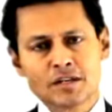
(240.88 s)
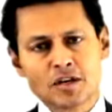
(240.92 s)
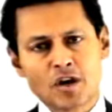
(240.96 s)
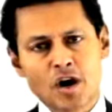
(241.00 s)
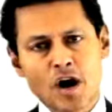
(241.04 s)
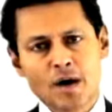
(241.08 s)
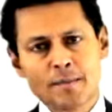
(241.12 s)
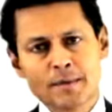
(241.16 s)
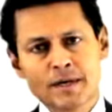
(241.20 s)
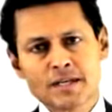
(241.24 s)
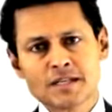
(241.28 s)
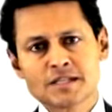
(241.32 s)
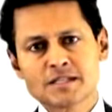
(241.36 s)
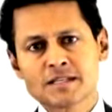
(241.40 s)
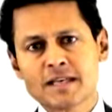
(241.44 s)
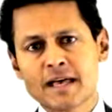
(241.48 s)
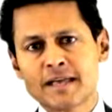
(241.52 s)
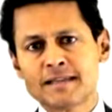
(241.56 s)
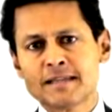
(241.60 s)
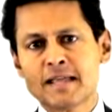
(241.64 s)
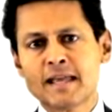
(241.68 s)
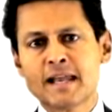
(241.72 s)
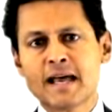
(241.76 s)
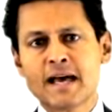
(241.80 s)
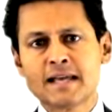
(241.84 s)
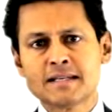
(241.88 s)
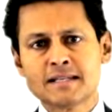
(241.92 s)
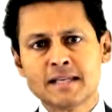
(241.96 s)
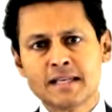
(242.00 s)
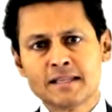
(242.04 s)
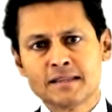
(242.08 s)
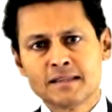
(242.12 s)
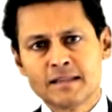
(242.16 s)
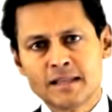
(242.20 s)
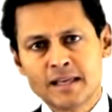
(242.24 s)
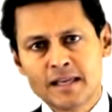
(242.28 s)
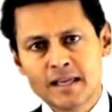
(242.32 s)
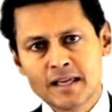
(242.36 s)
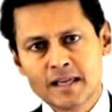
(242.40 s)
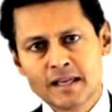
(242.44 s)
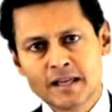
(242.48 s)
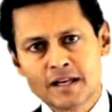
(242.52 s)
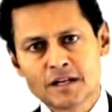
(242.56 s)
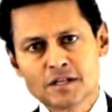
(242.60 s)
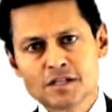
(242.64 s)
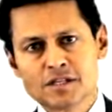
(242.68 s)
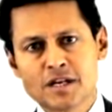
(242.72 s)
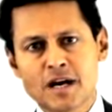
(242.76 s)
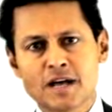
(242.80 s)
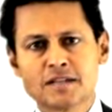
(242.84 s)
in commerce, and then I did the
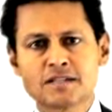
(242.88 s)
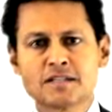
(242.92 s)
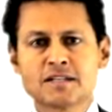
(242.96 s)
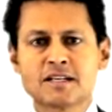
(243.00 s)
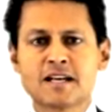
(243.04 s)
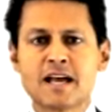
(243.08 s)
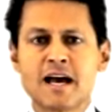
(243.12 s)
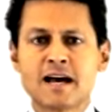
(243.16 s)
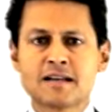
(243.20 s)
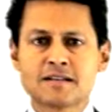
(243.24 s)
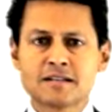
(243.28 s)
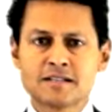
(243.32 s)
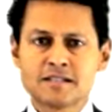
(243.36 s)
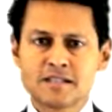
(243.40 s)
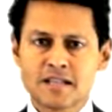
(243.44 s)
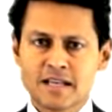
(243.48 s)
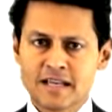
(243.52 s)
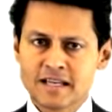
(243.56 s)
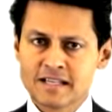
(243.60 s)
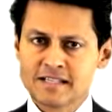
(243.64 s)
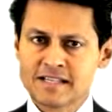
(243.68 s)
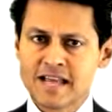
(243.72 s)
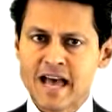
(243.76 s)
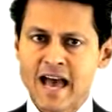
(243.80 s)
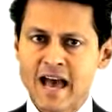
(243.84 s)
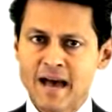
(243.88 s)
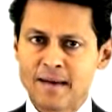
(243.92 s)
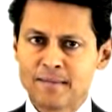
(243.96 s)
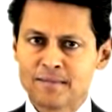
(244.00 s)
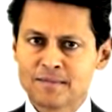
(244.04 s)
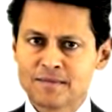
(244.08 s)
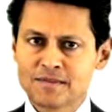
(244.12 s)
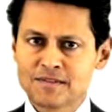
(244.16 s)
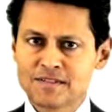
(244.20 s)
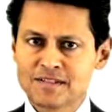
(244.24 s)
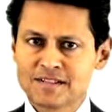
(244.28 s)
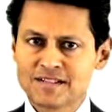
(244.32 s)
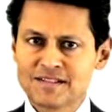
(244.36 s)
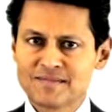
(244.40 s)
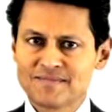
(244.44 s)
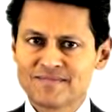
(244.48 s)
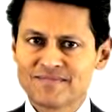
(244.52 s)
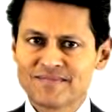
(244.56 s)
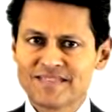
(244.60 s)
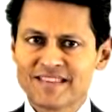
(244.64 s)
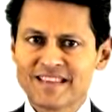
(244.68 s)
Chartered Accountancy exams.